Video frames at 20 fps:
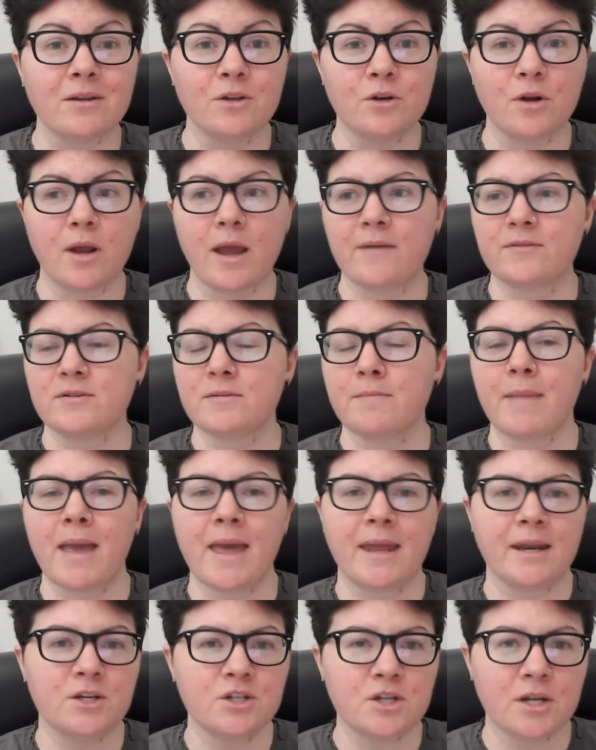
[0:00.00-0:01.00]
You don't have to
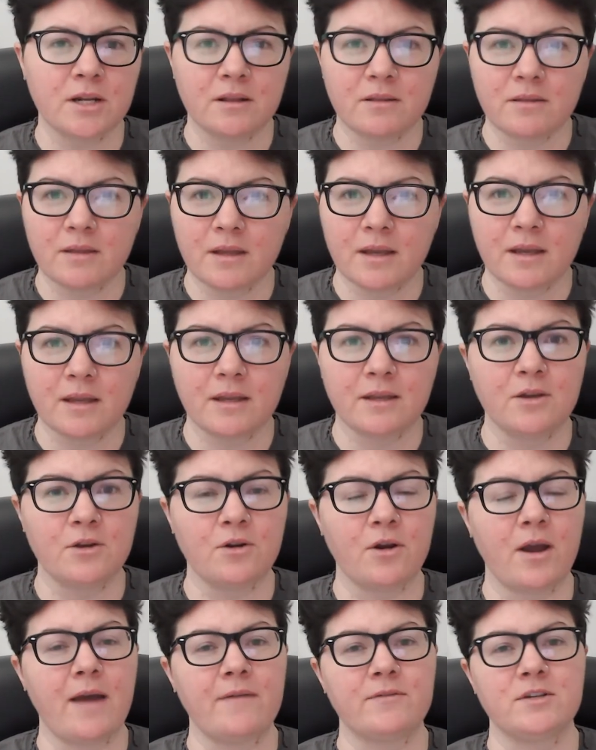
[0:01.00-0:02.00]
manage anything. You
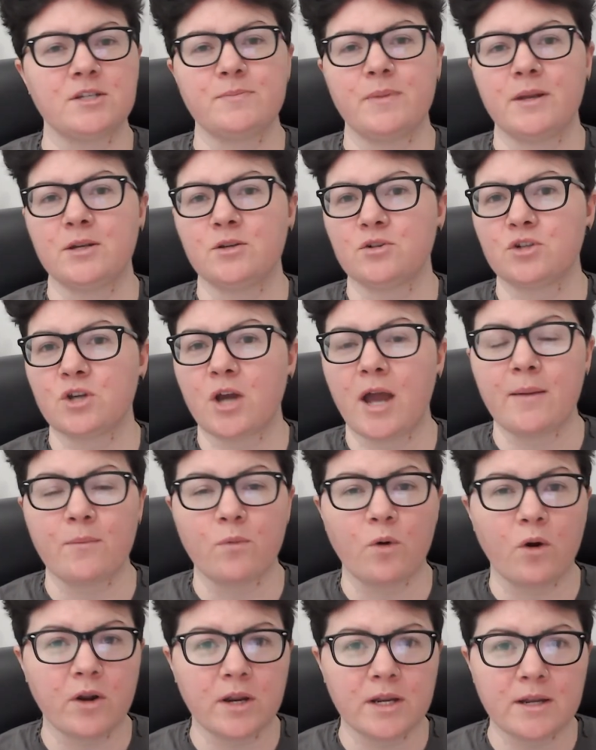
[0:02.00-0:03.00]
don't have to spend your time
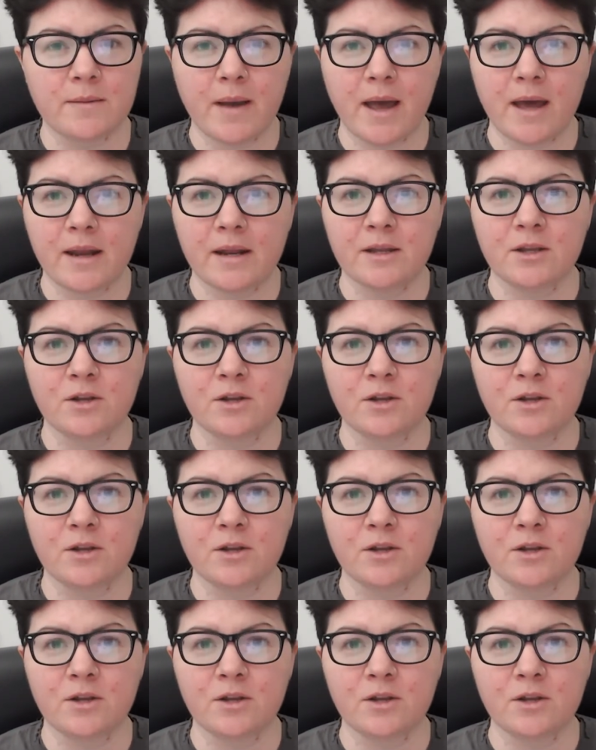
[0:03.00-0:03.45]
worrying about it.